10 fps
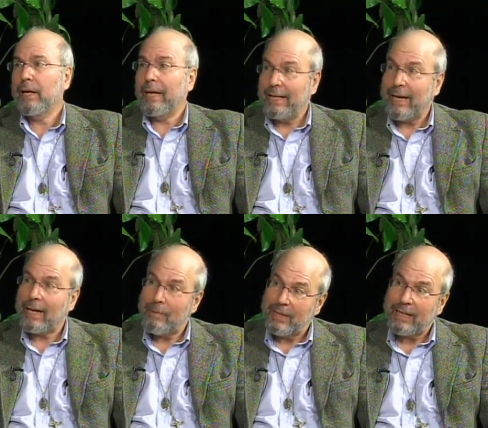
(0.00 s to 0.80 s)
And yet
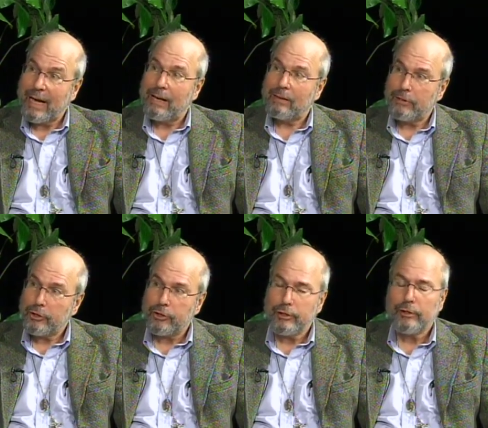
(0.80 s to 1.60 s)
I'm in the Catholic
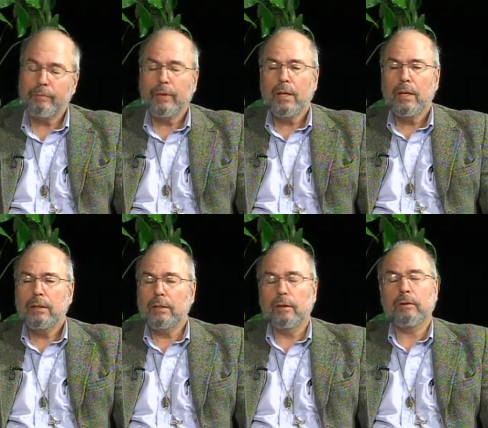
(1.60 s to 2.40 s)
Church,
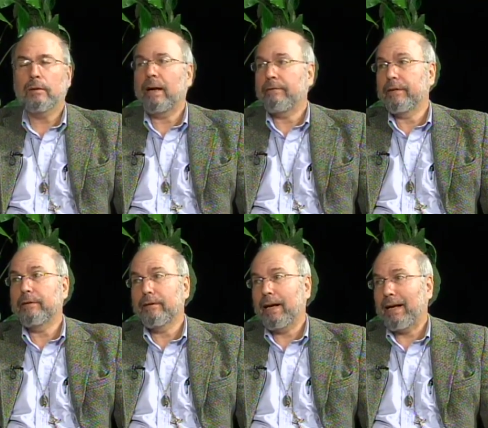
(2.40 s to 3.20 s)
so I
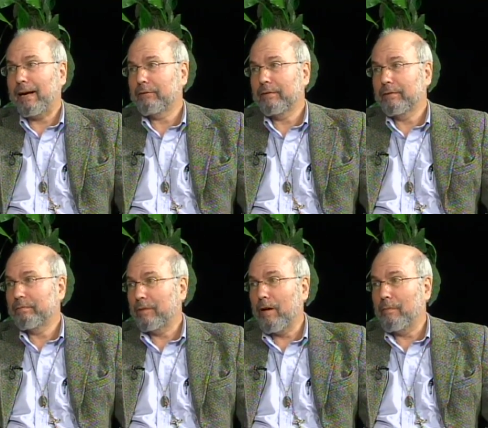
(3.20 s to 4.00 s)
figure I have to
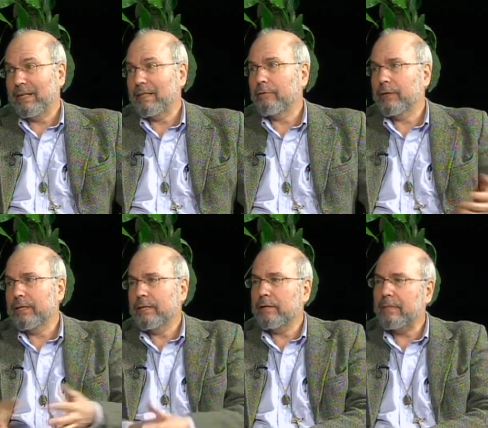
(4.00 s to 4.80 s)
call myself or
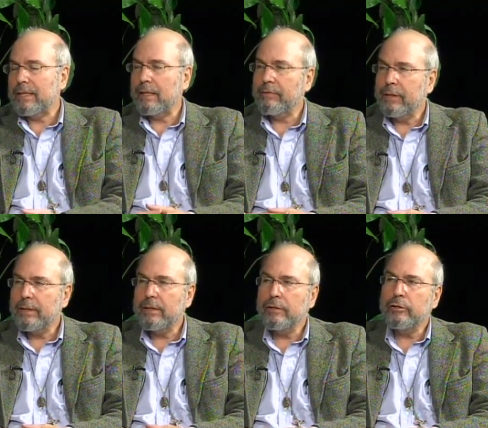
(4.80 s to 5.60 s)
consider myself at
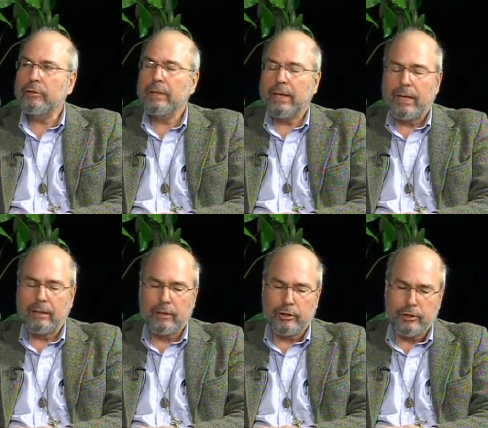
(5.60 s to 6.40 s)
least a Jew in the
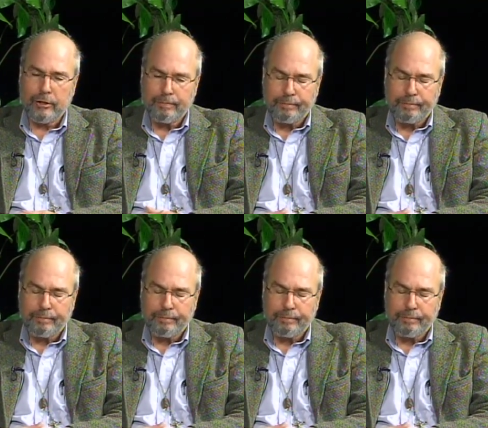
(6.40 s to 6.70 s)
Catholic Church.